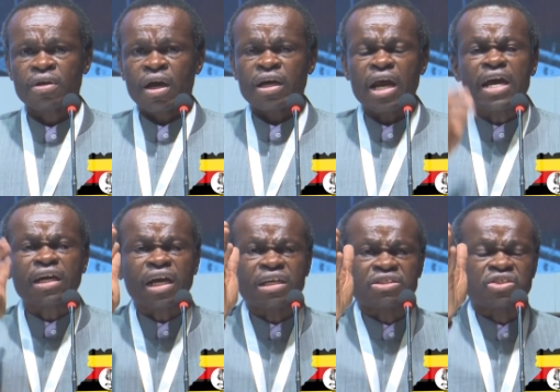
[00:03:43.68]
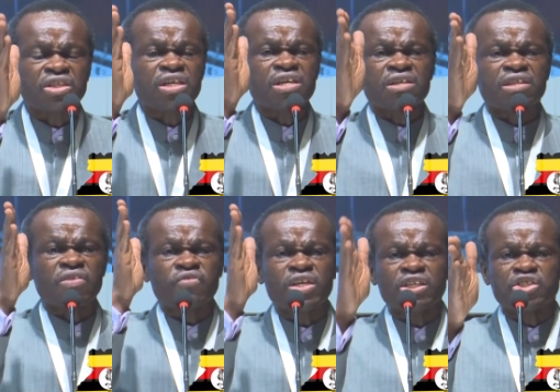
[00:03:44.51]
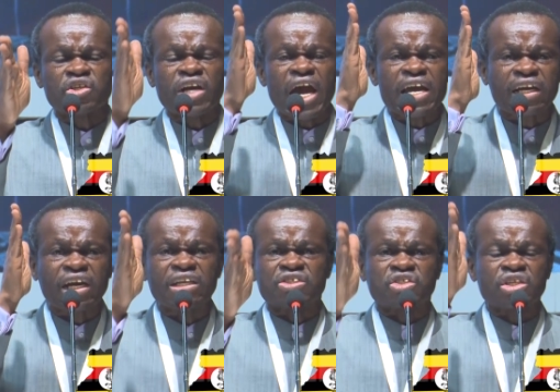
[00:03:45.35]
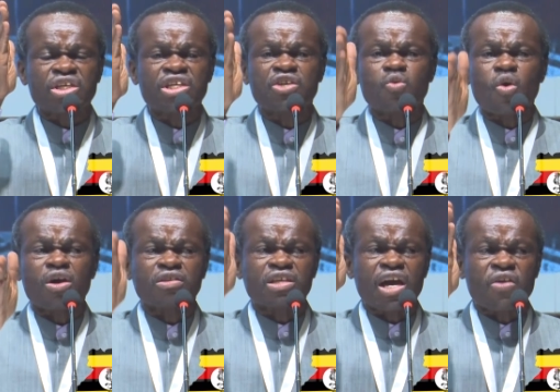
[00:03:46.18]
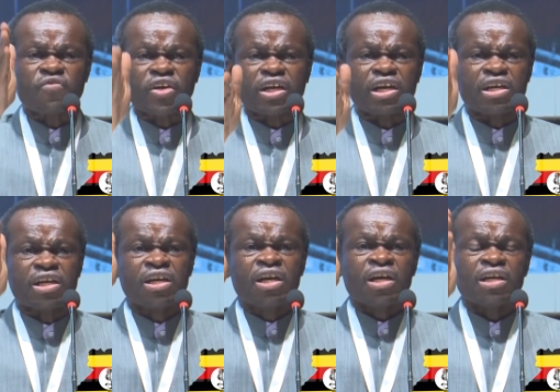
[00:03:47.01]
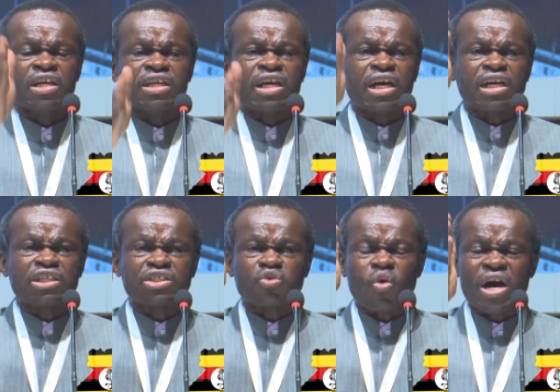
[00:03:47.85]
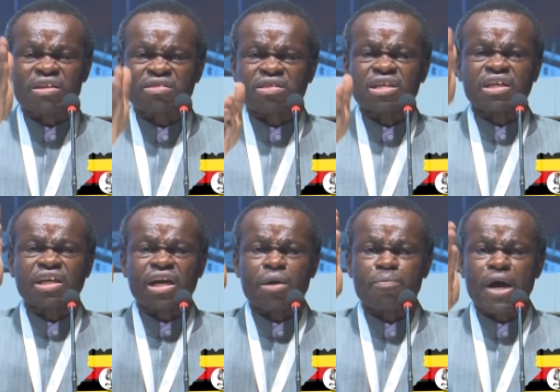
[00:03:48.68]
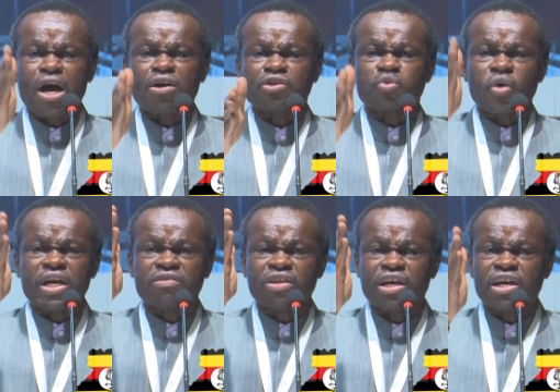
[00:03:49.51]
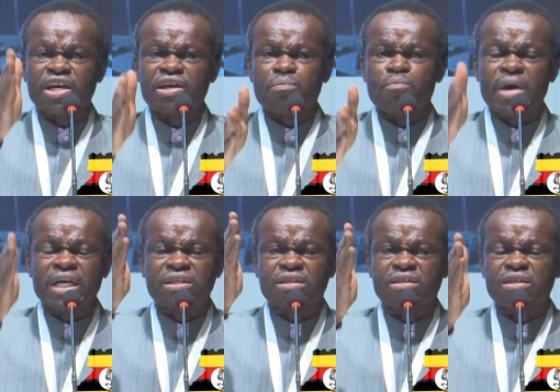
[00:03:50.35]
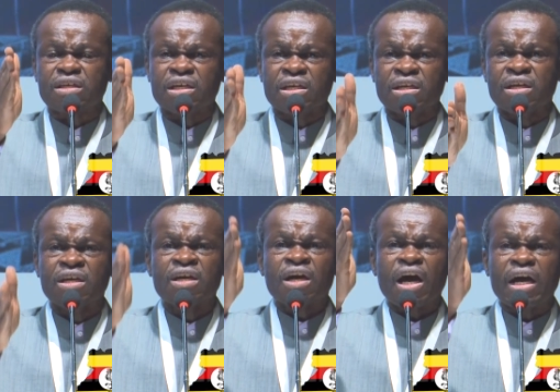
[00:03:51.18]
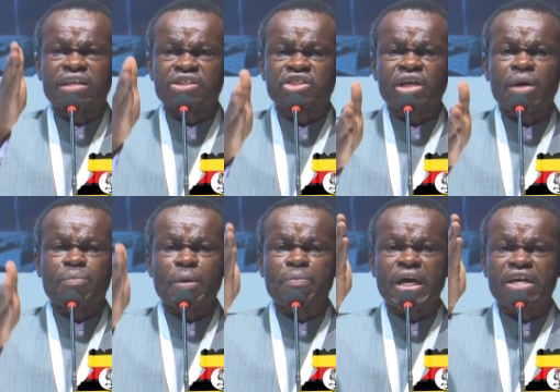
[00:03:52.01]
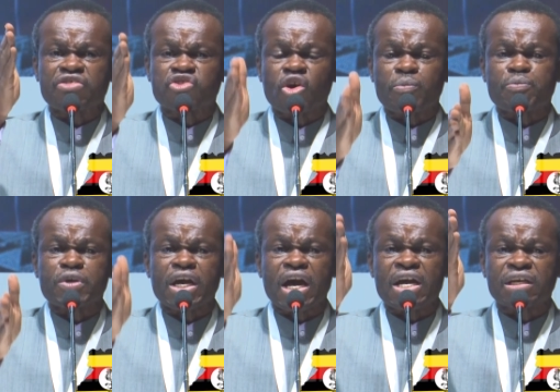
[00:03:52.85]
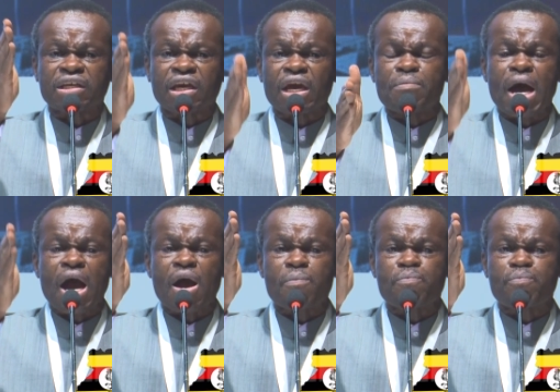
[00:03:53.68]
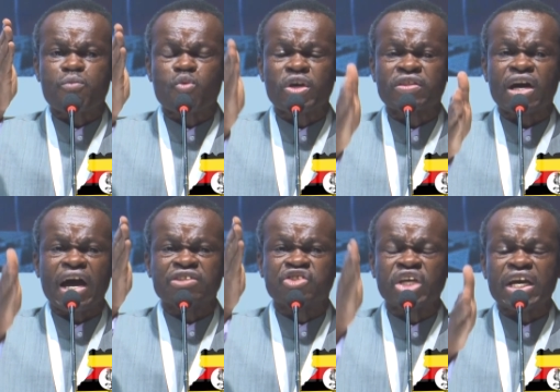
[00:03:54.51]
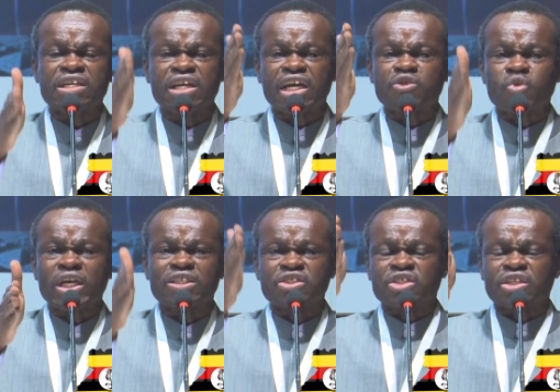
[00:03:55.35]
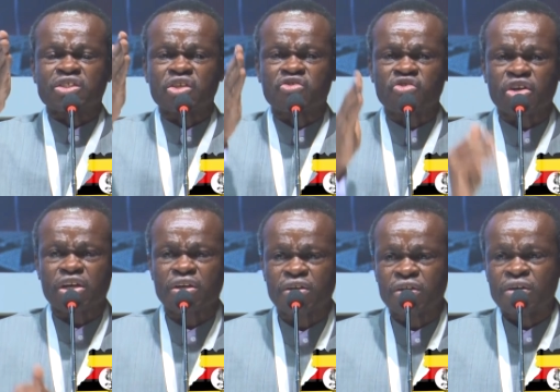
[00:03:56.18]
And I can see the vision. I can see what the African leaders were thinking about when they met in Addis Ababa, Ethiopia, and came up with Agenda 2063.